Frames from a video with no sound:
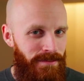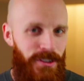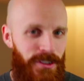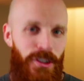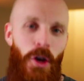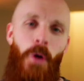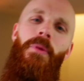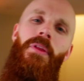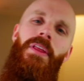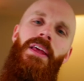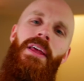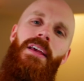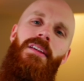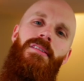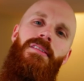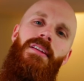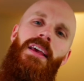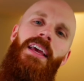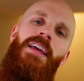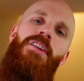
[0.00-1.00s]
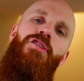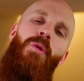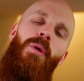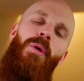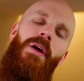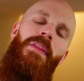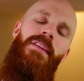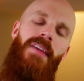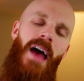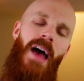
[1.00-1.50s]
So please,
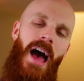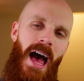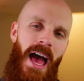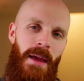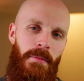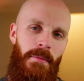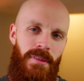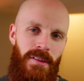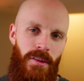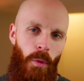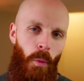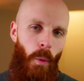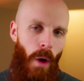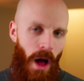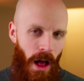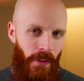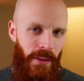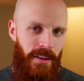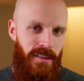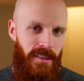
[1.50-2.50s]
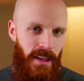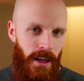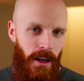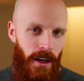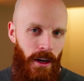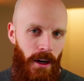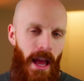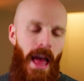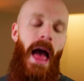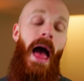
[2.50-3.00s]
enjoy the times while it's
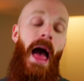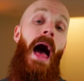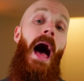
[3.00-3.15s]
here.